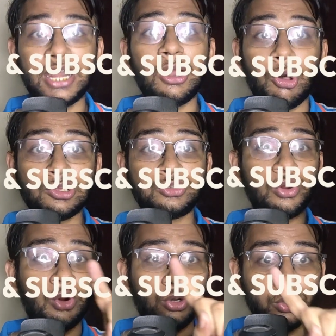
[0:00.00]
Also,
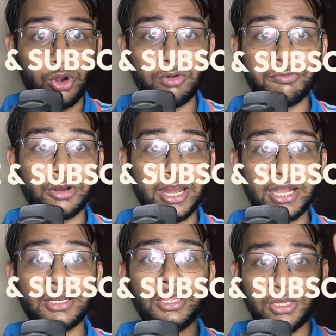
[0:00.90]
do not forget
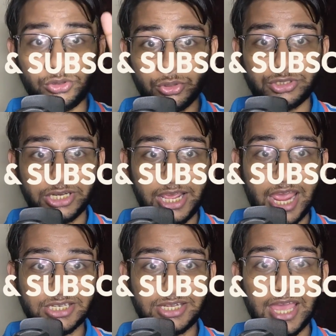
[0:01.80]
those 3
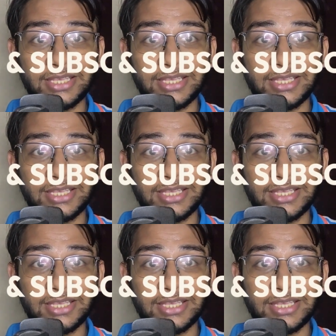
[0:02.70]
hashtags.